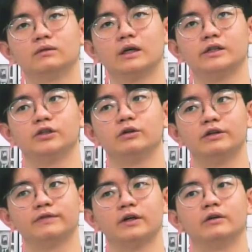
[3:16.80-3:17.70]
I slowly
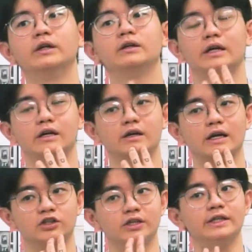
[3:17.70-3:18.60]
found out,
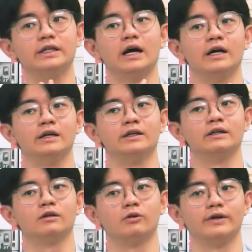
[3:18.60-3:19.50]
actually
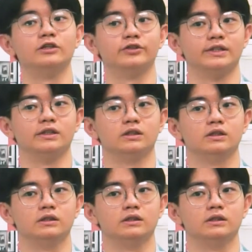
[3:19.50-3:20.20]
I quite interested